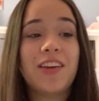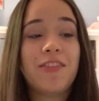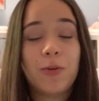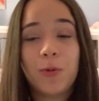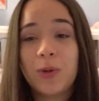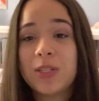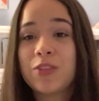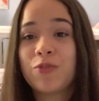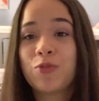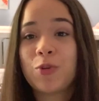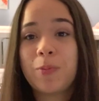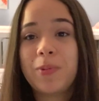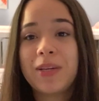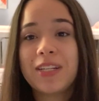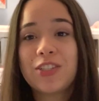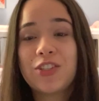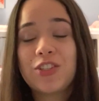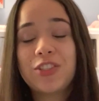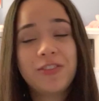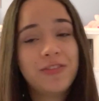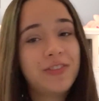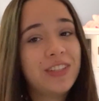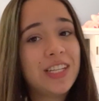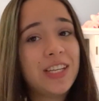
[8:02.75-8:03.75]
If it wasn't for
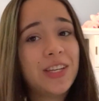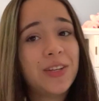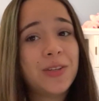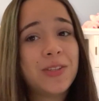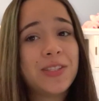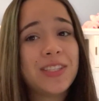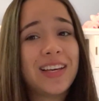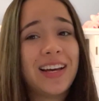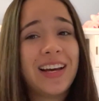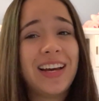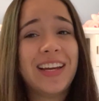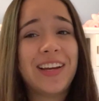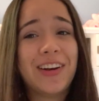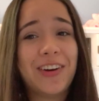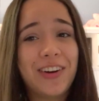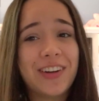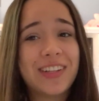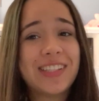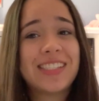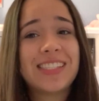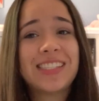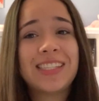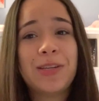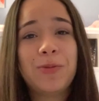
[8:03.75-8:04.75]
pictures and videos, I
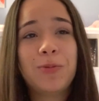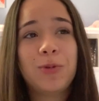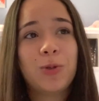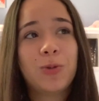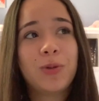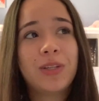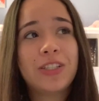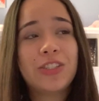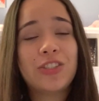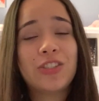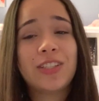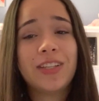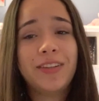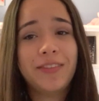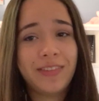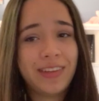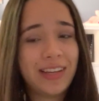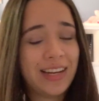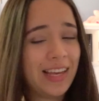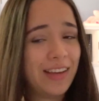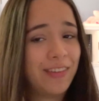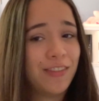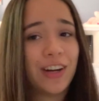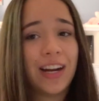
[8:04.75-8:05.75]
honestly would question if it
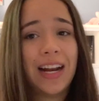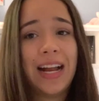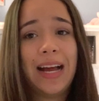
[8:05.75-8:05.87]
ever